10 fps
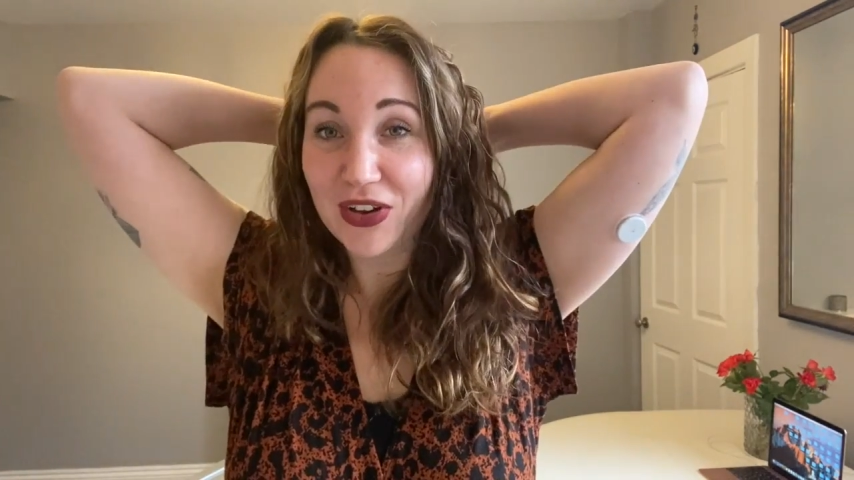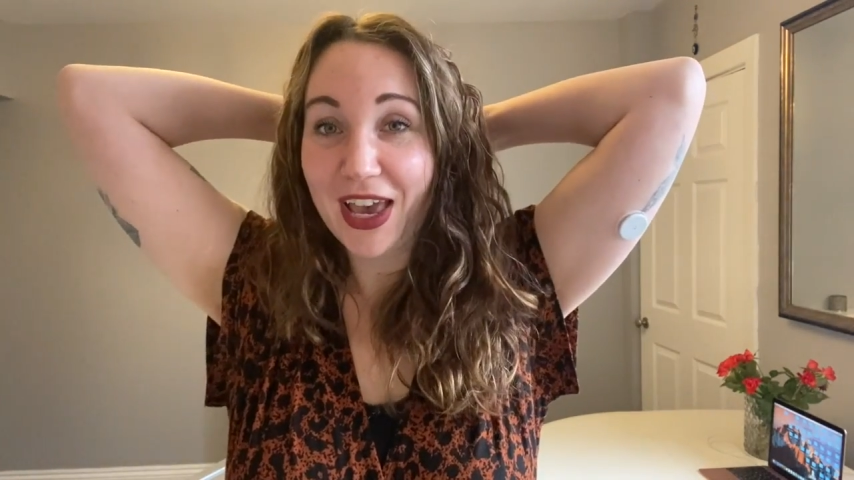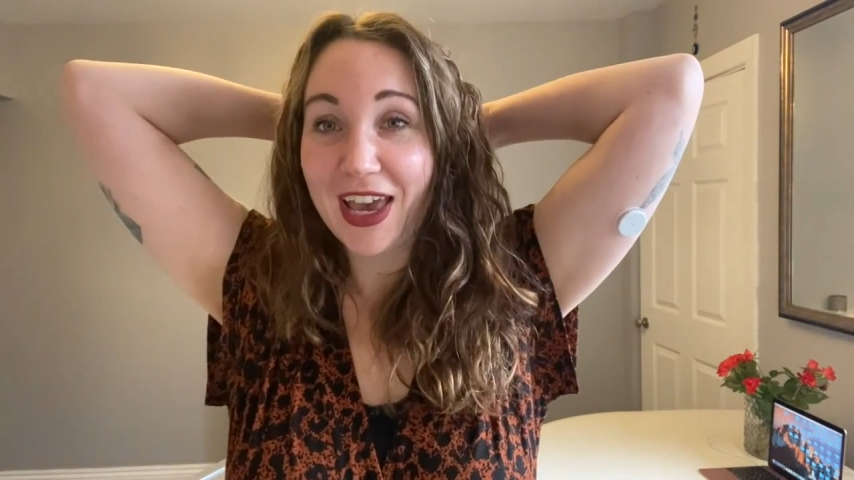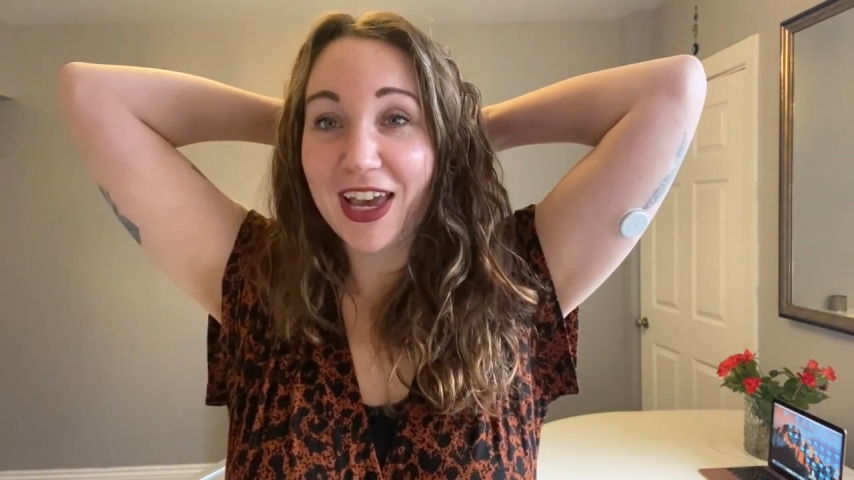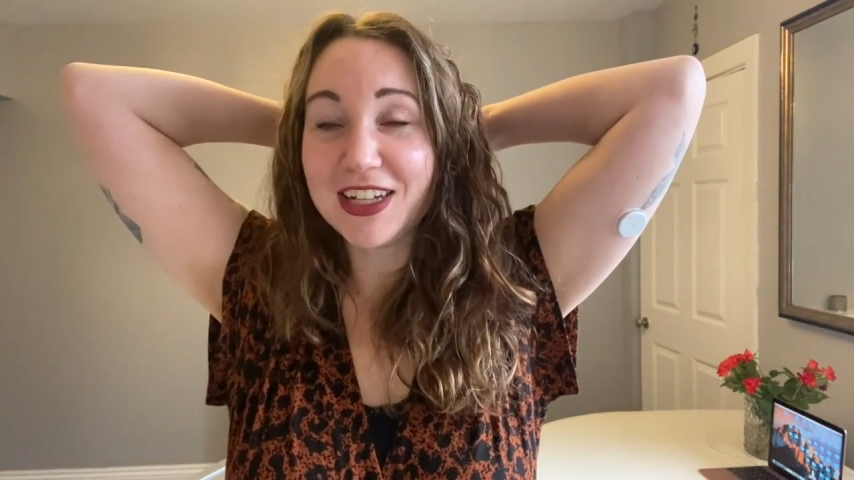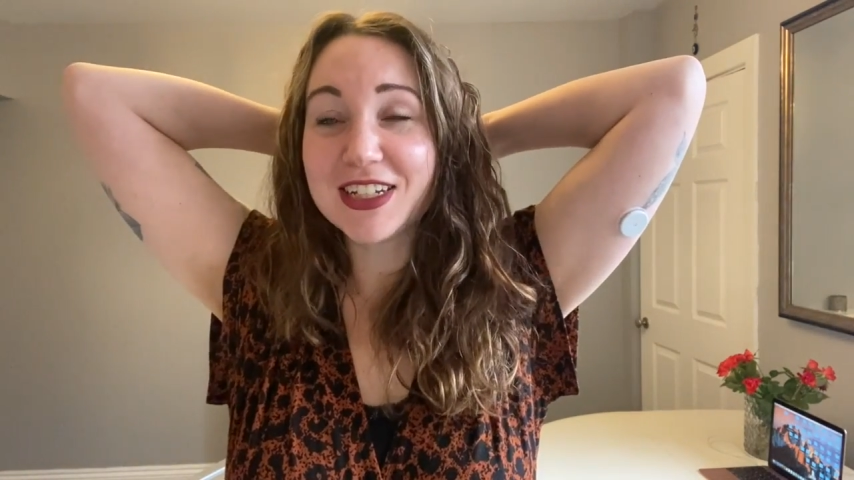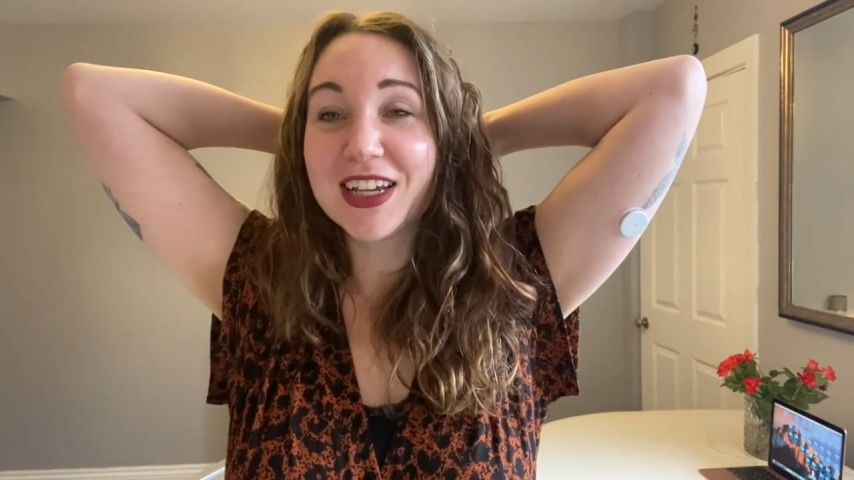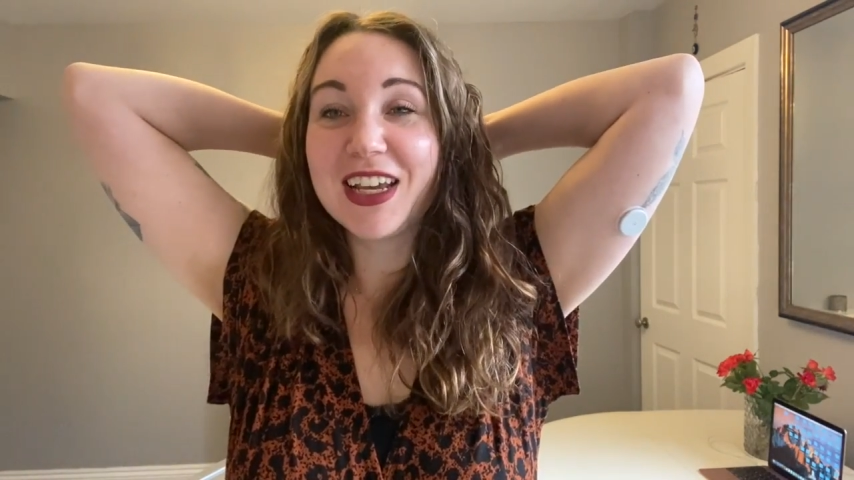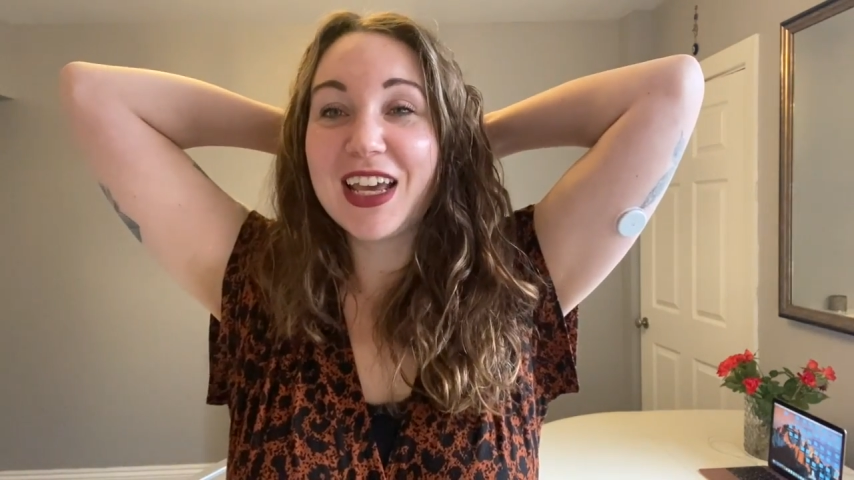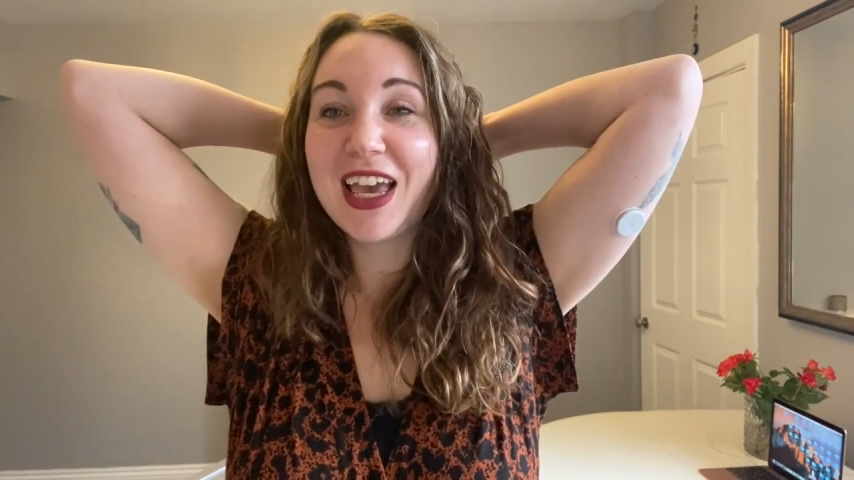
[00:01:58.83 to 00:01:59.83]
head,
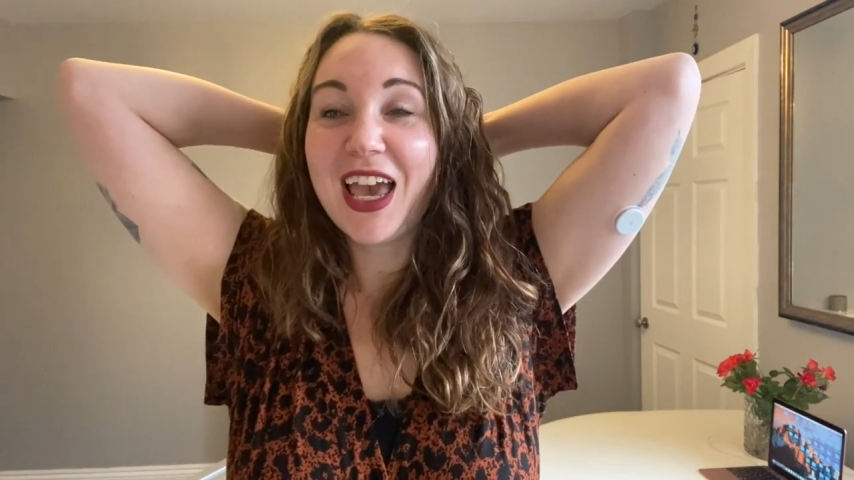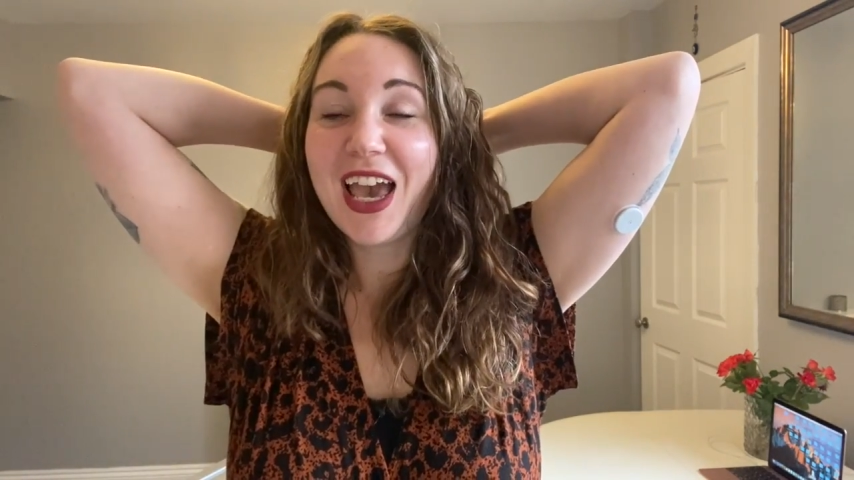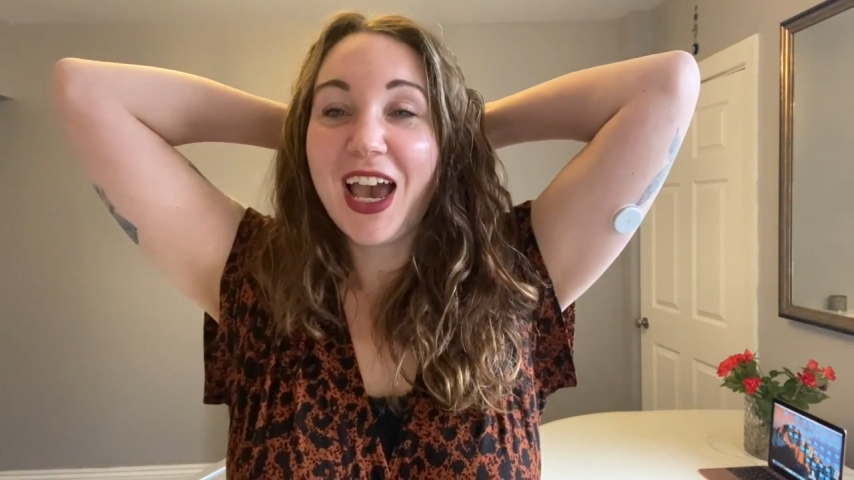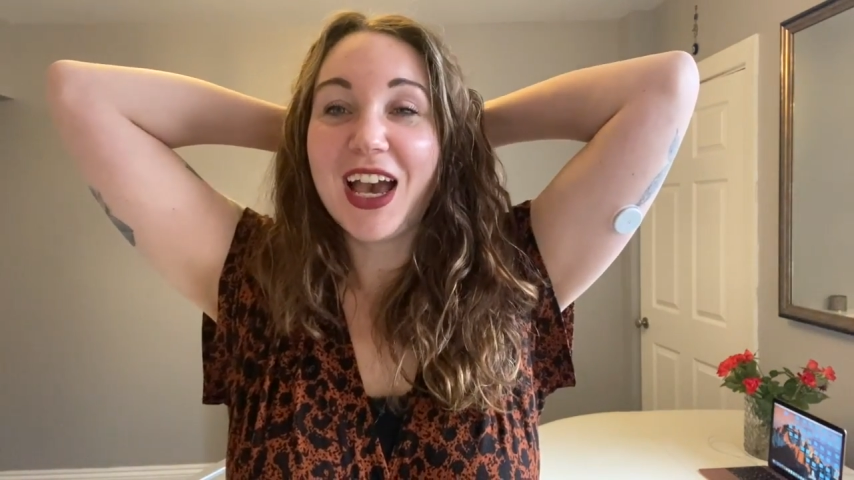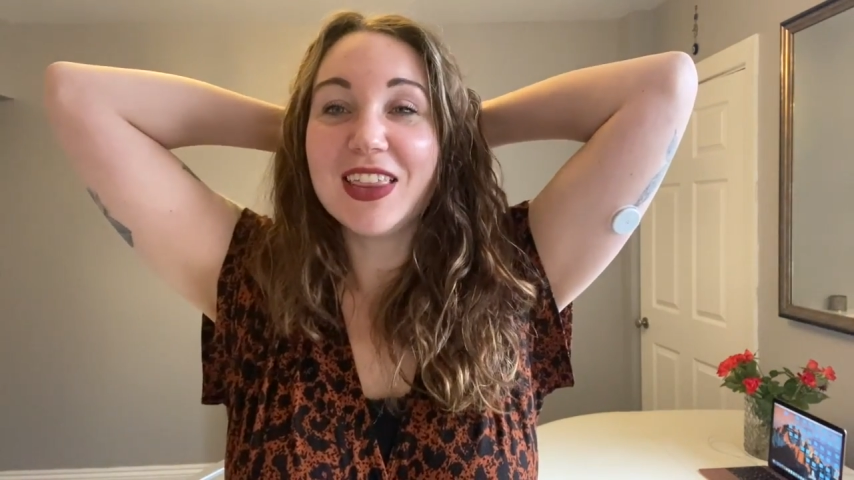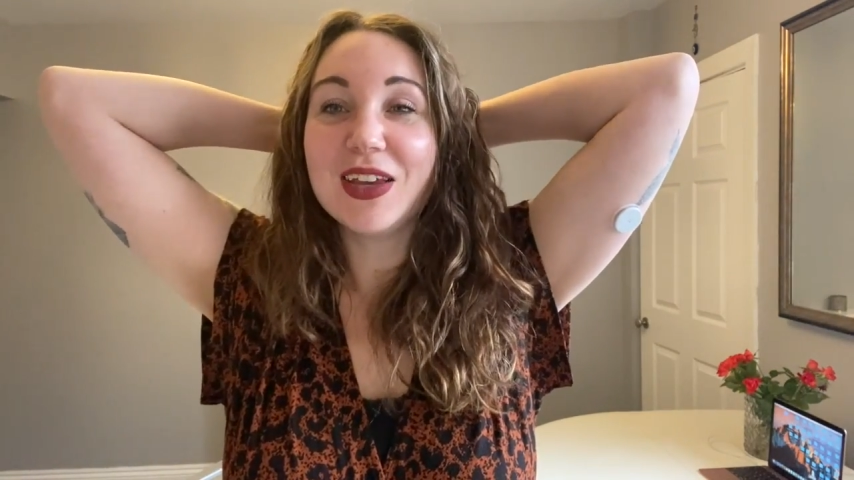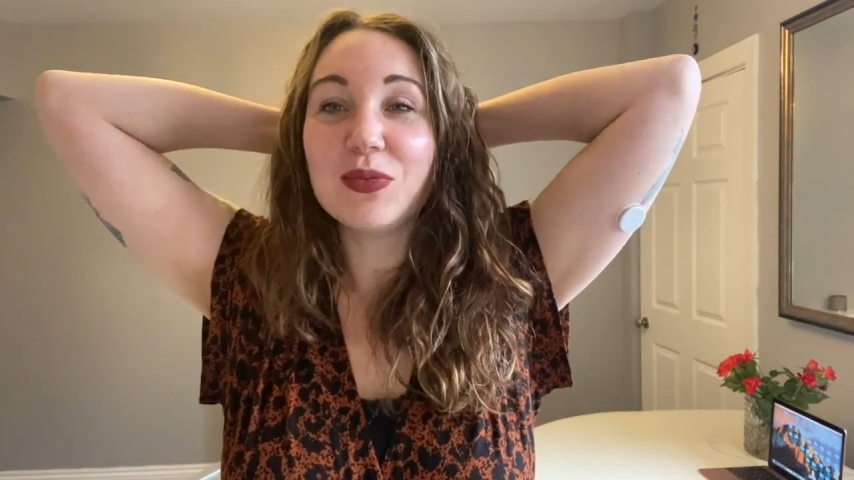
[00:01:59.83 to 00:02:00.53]
and